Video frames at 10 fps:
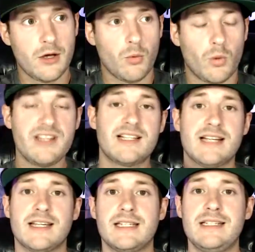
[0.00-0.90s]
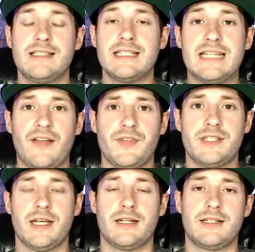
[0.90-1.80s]
one of these guys that can easily get the
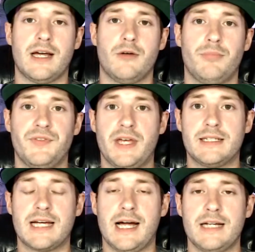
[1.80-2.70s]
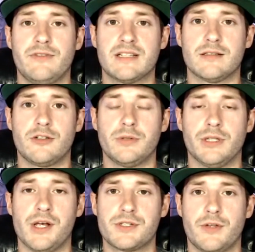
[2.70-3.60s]
takedown, but then kind of gets a little bit
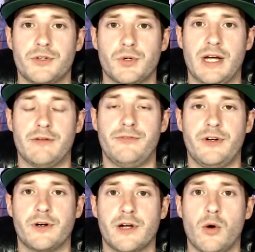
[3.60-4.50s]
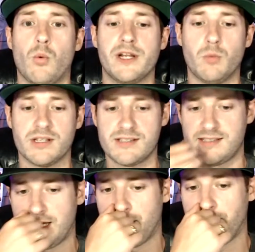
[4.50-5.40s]
lost on the ground, figuring out what he wants to
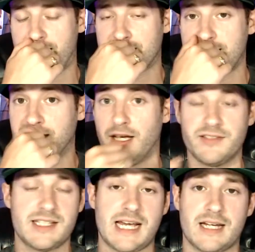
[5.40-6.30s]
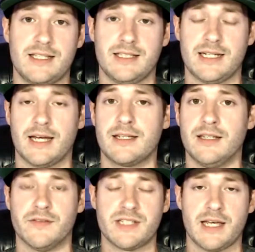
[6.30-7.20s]
set up next. He loves attacking the neck. He
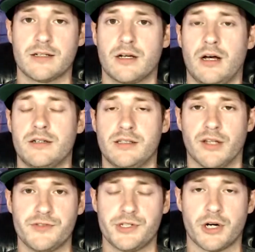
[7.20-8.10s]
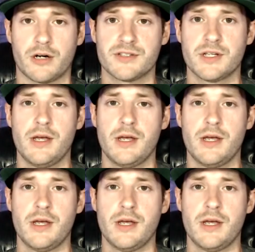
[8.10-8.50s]
loves the anaconda. He loves the darce.